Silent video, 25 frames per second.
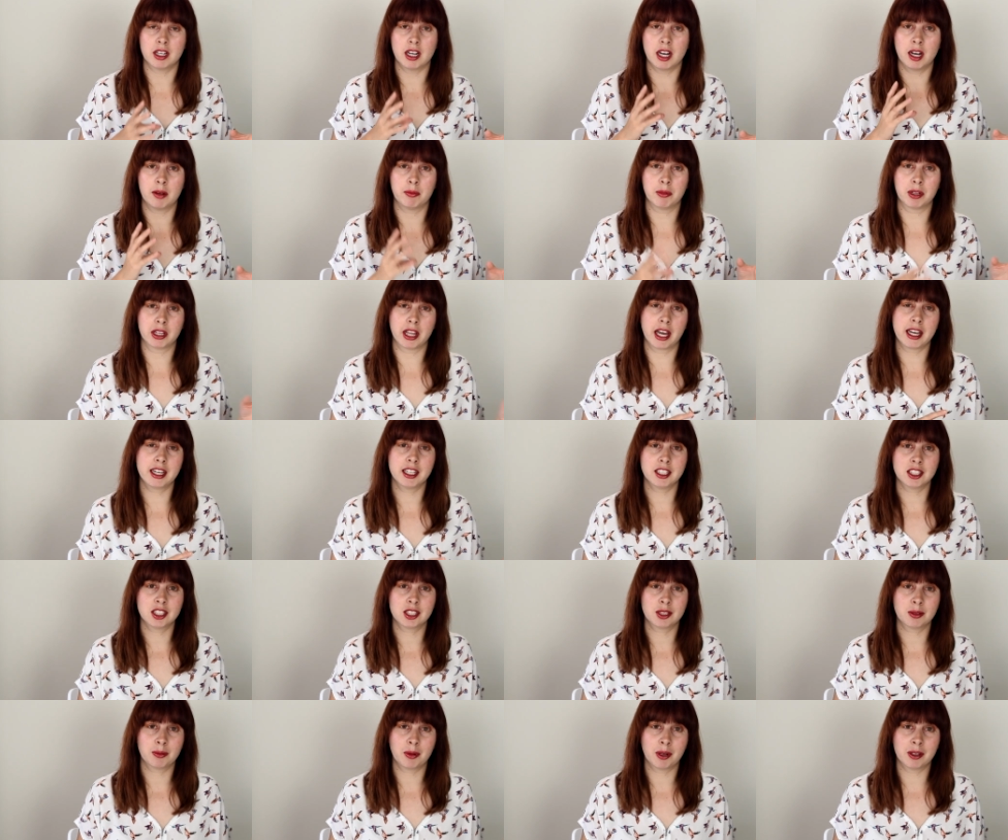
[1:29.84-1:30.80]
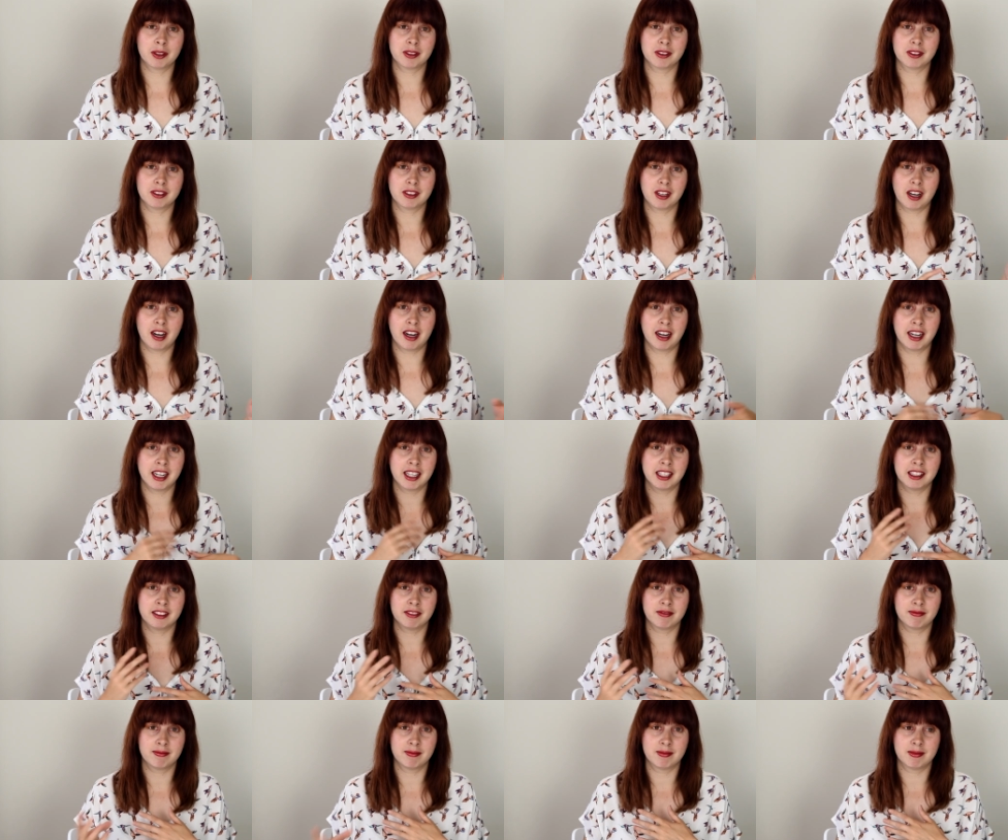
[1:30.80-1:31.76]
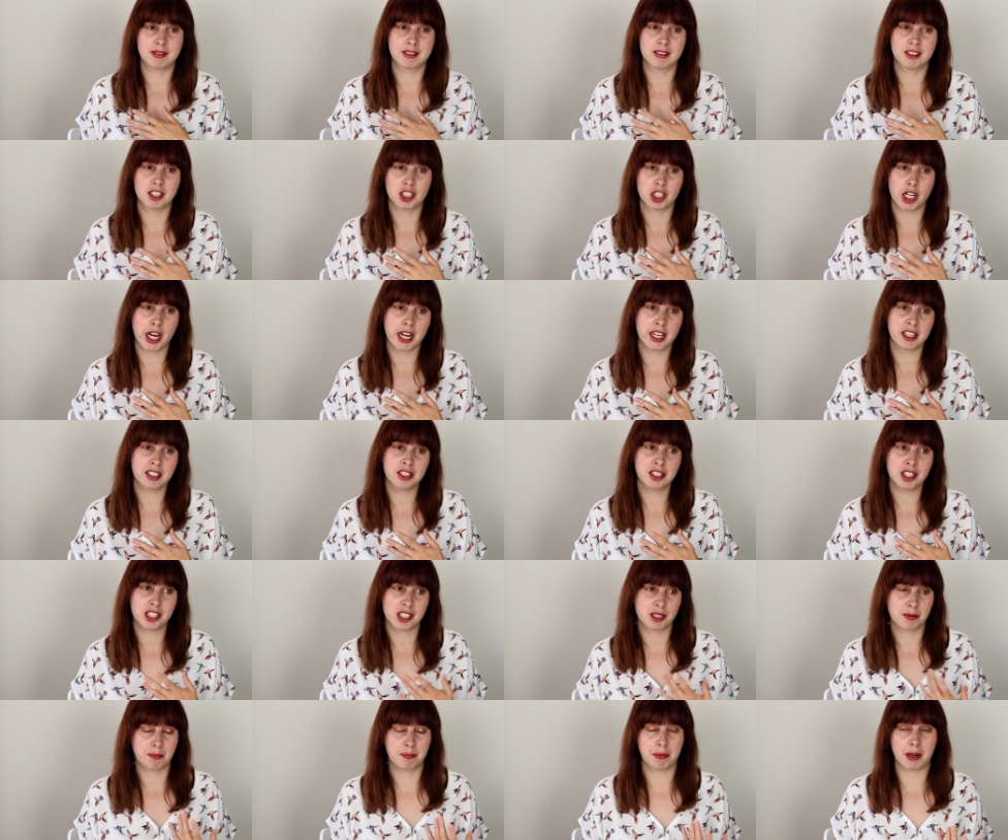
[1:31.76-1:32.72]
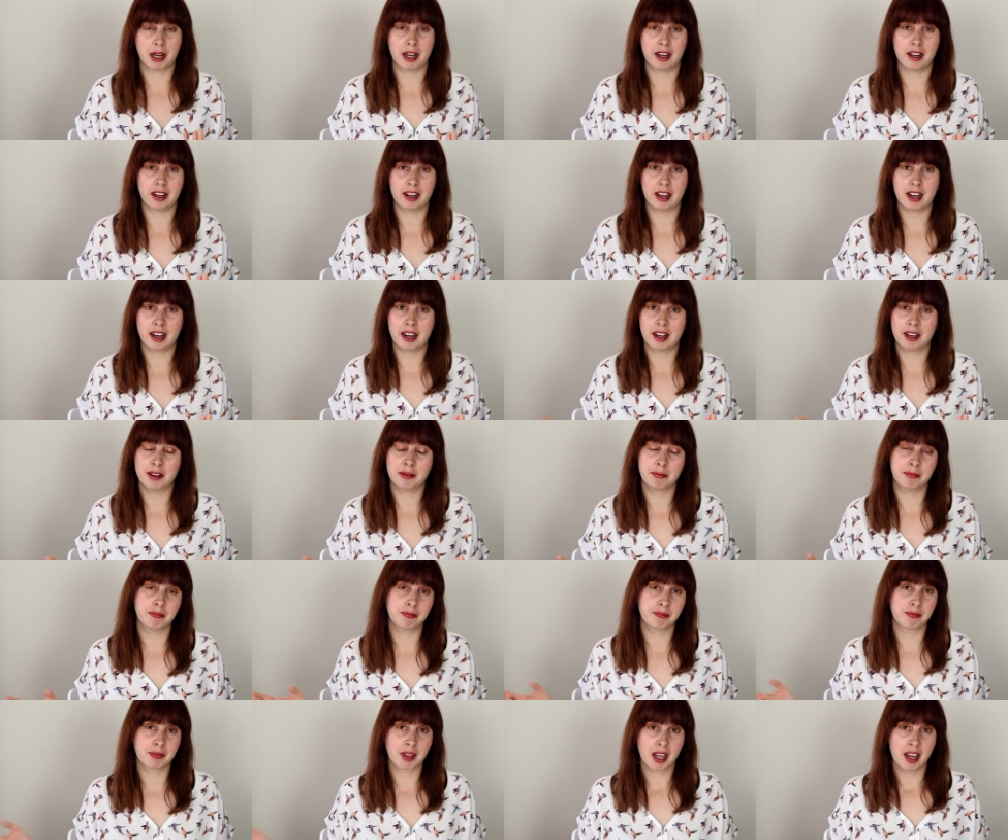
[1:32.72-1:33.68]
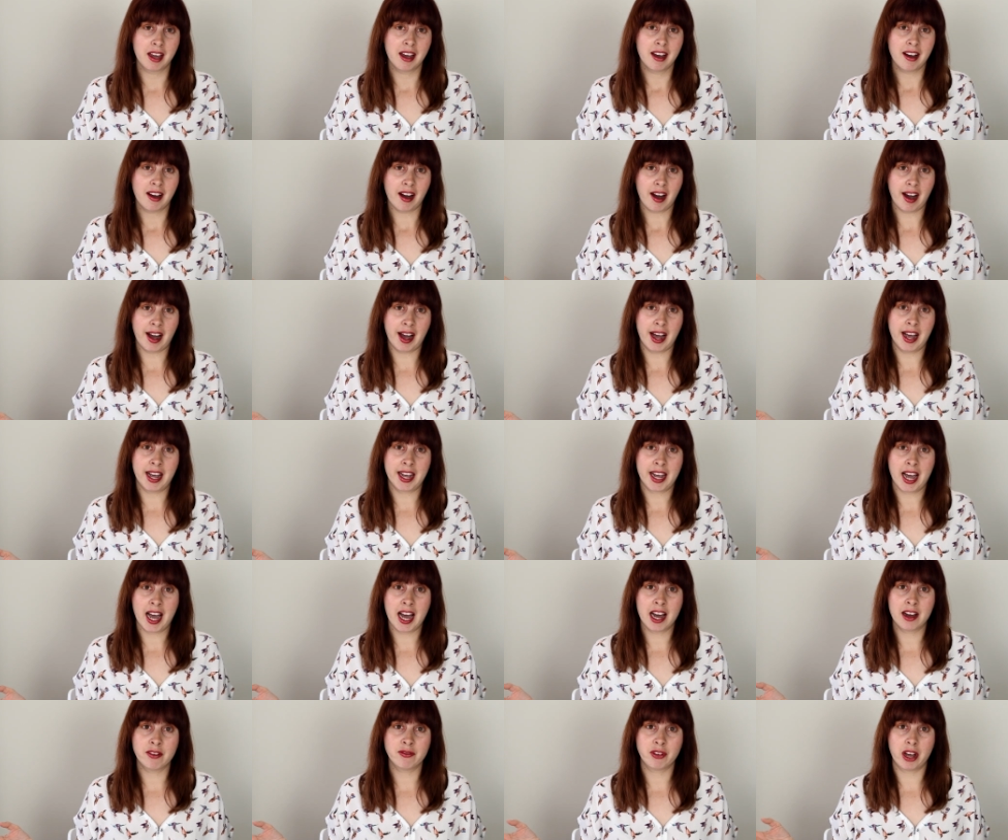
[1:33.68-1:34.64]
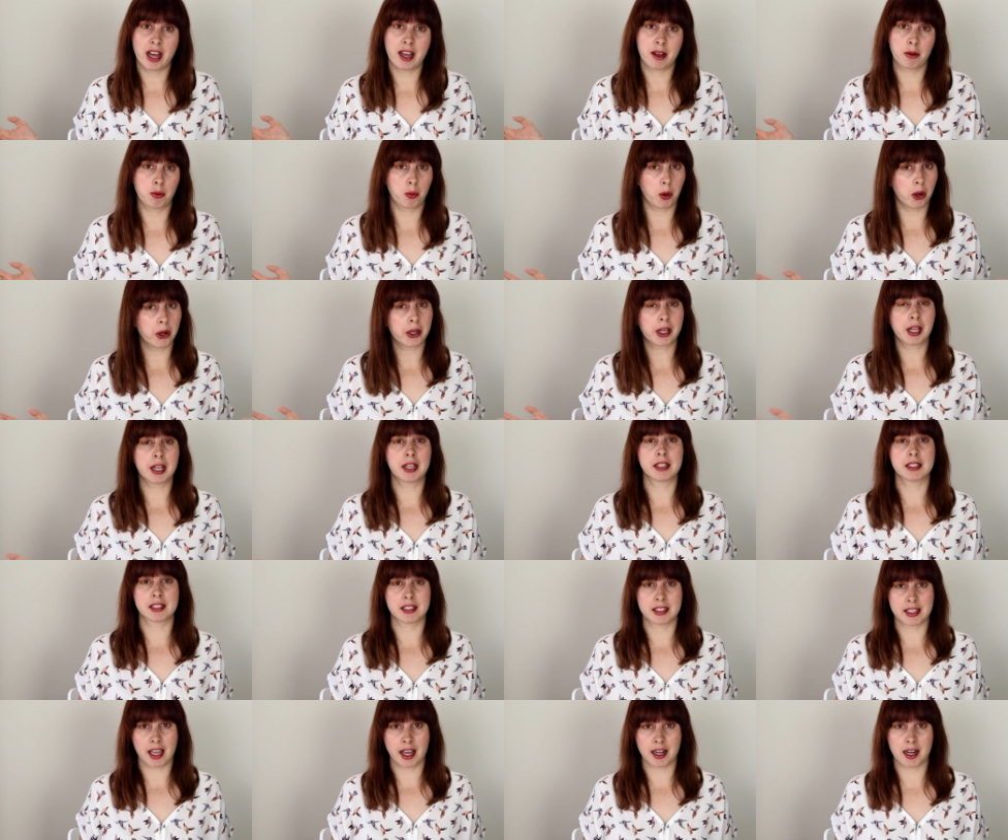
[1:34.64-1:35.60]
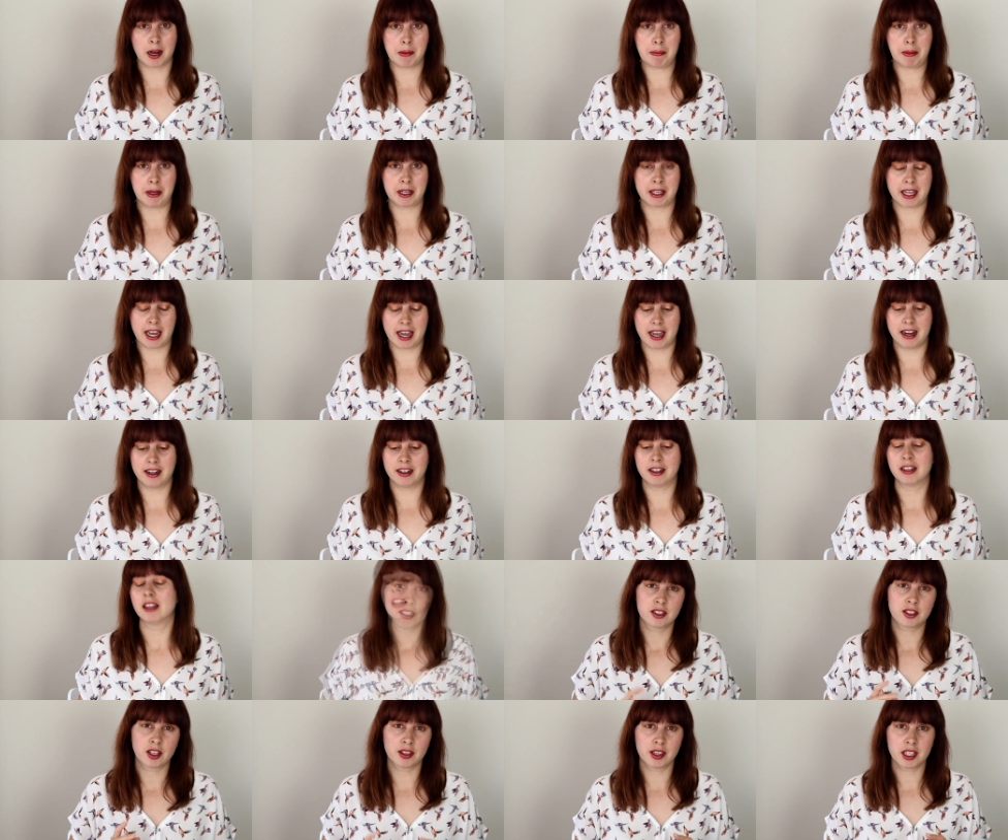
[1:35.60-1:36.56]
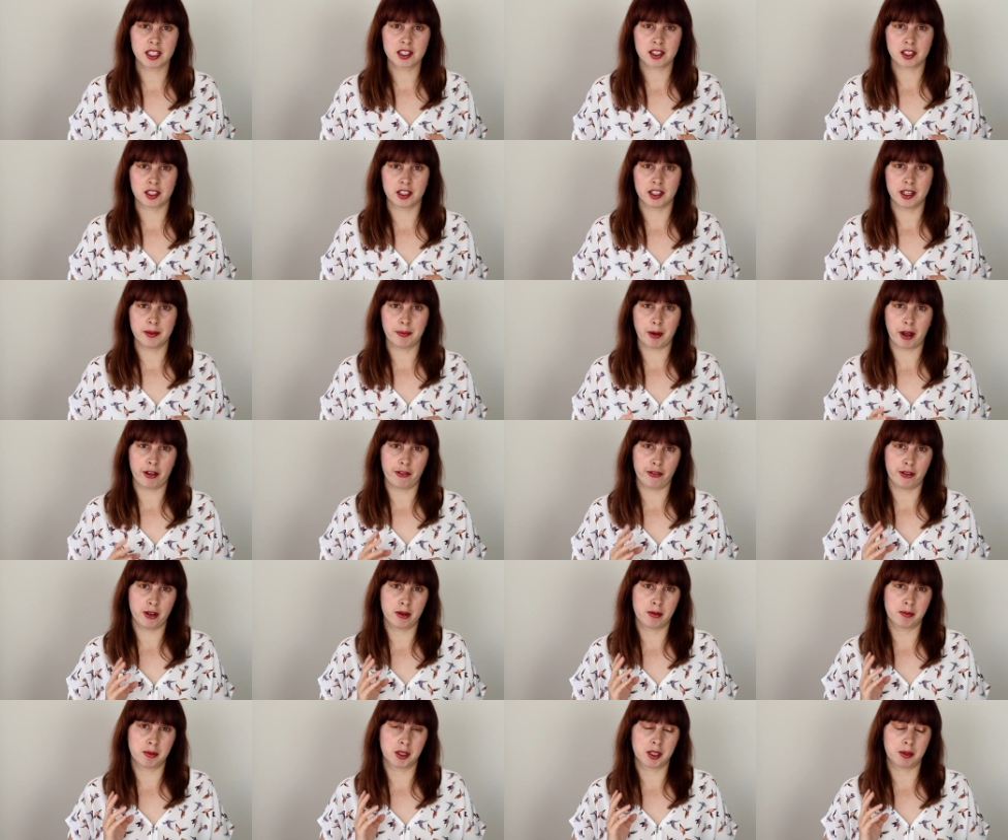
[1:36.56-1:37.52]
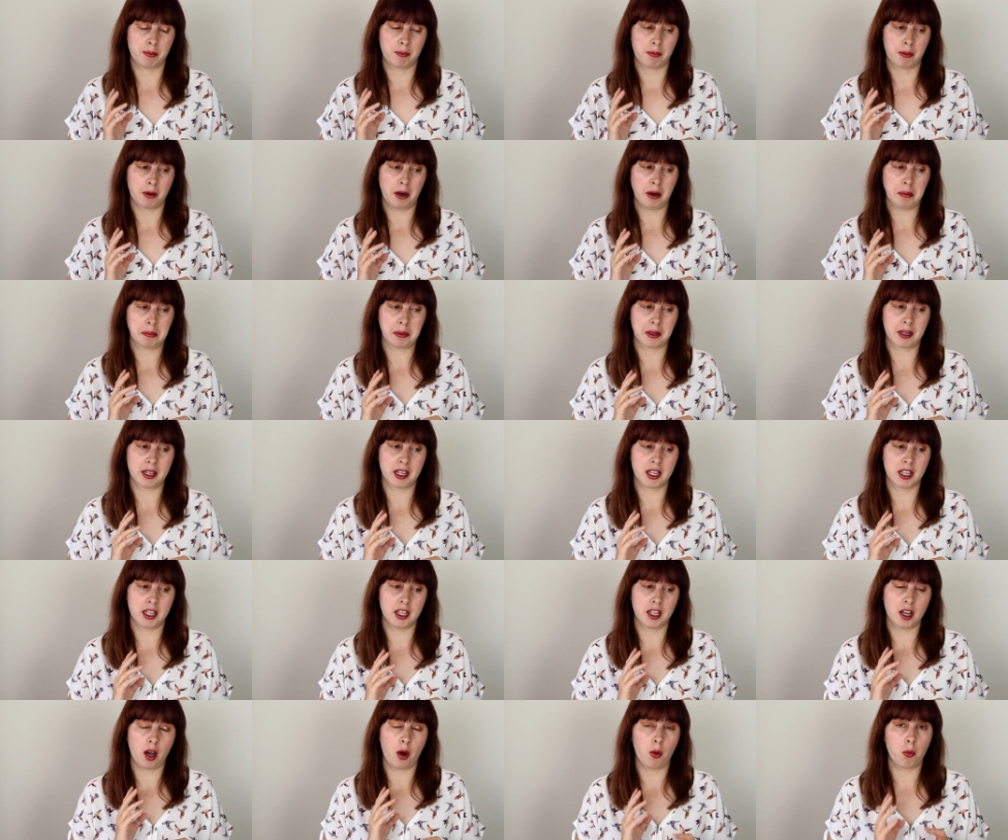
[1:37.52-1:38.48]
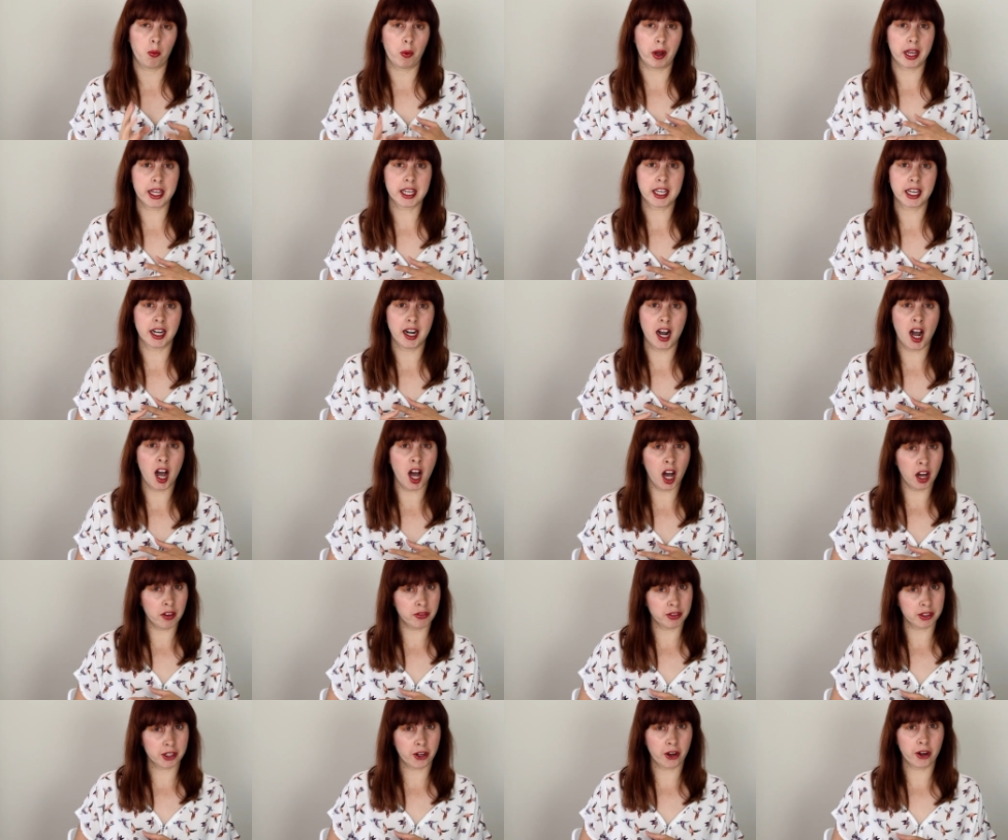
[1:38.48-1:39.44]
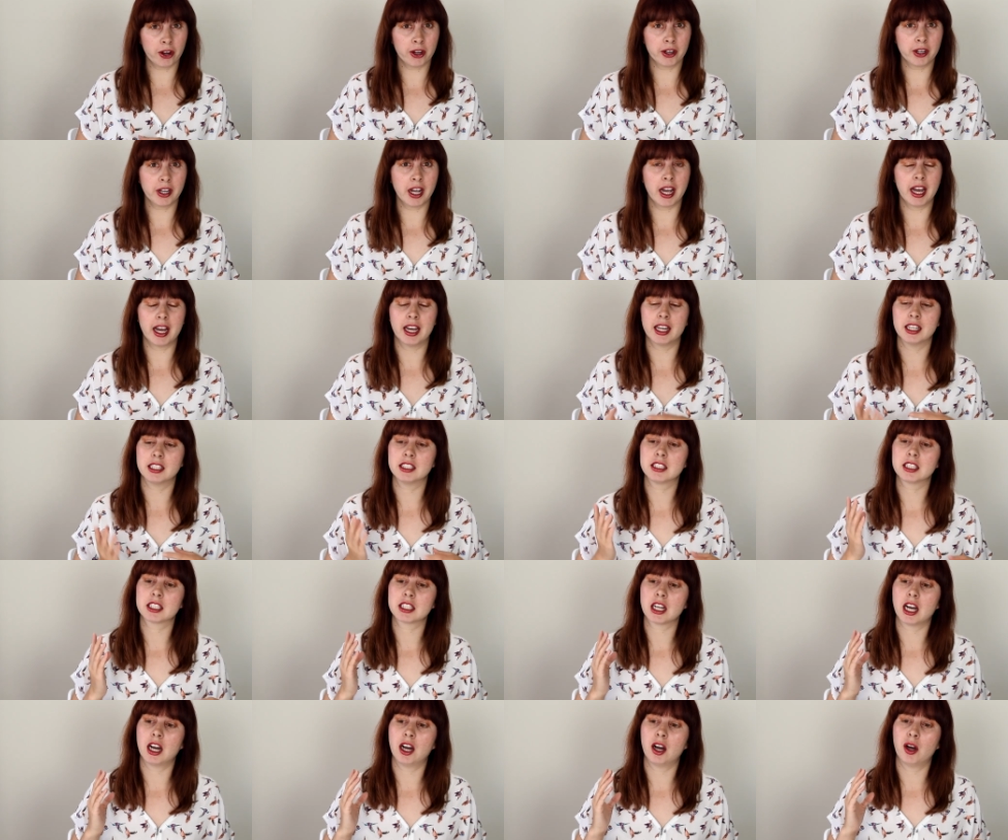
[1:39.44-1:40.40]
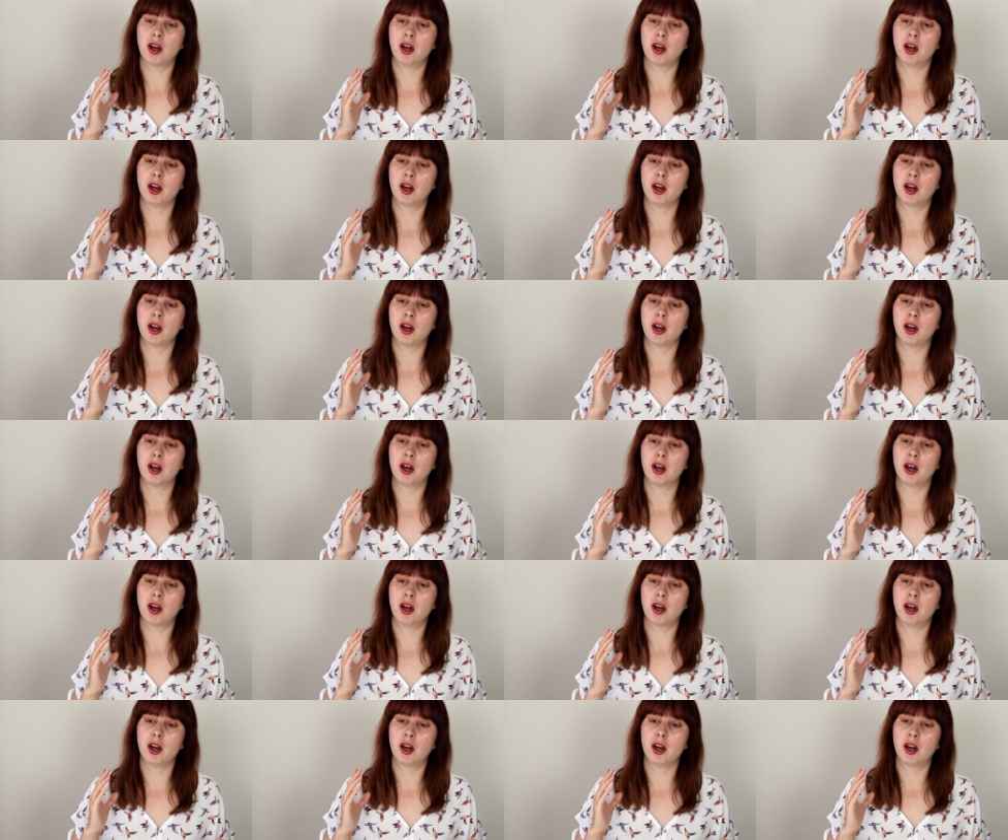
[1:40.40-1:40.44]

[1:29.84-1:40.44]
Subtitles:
unrelated to what I changed, but I have a working setup again. So this clip I filmed probably a week and a half ago, and